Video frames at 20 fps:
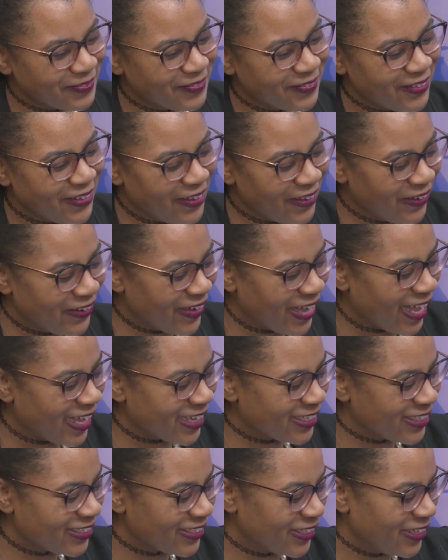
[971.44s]
no,
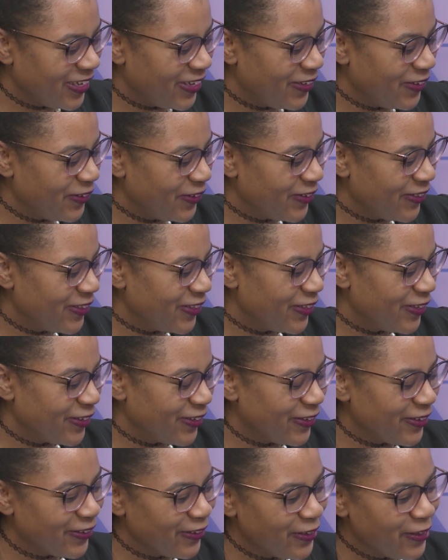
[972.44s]
actually, you're
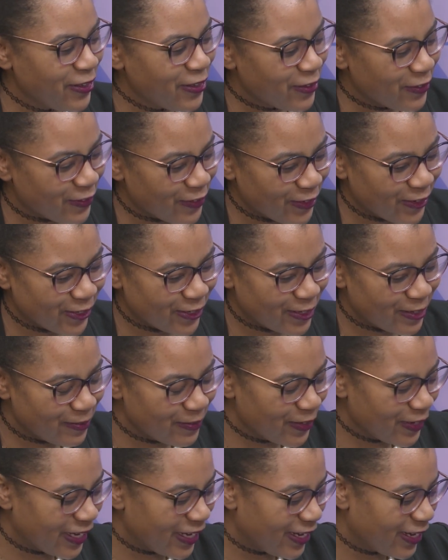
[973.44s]
the first to
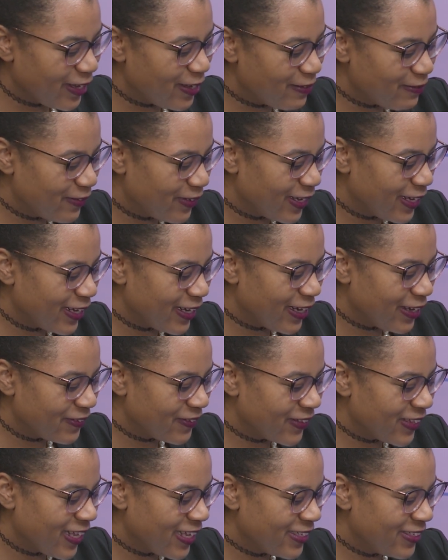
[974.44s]
bring it up, but
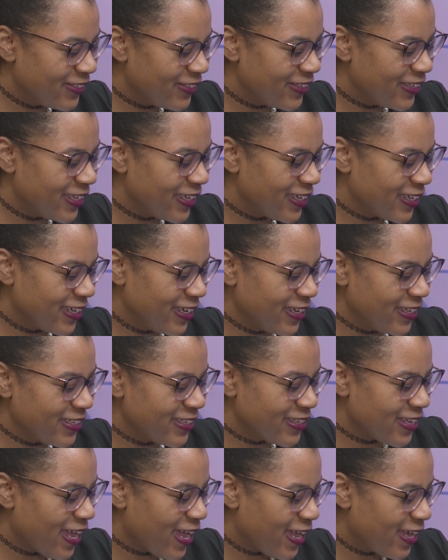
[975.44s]
I'm glad you did
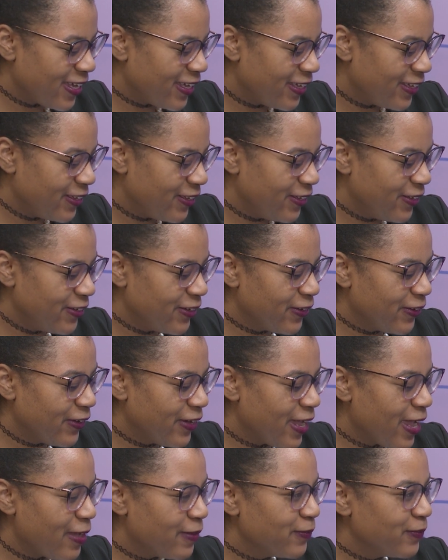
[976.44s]
because I, you know,
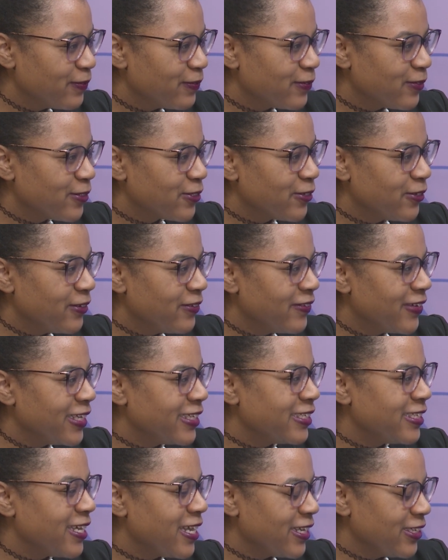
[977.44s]
am sort of
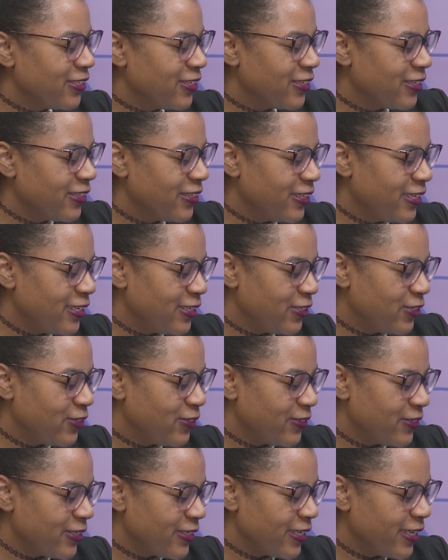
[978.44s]
intentionally
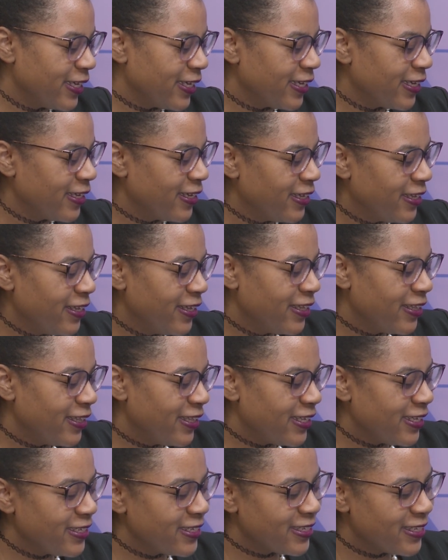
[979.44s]
choosing
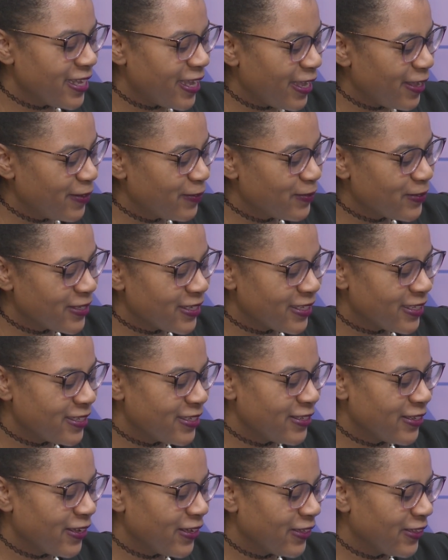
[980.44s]
these names.
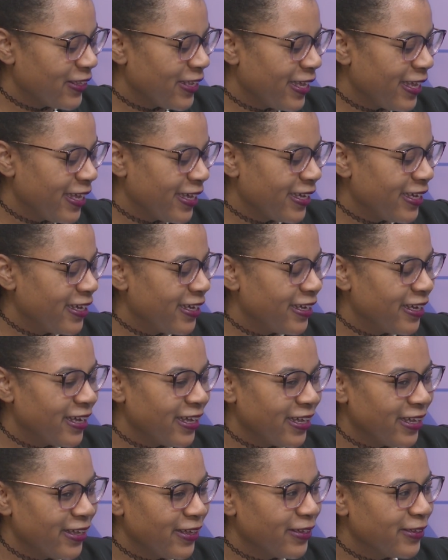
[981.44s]
It's not like,
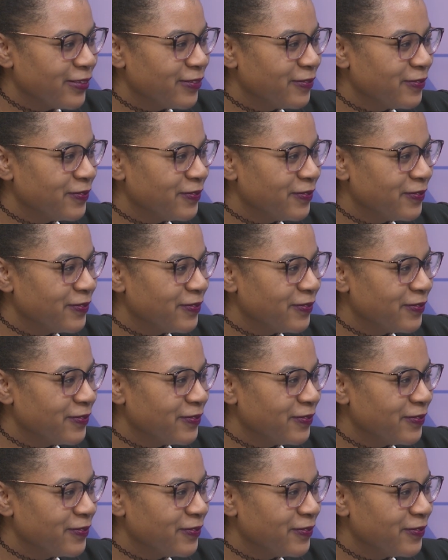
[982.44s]
uh,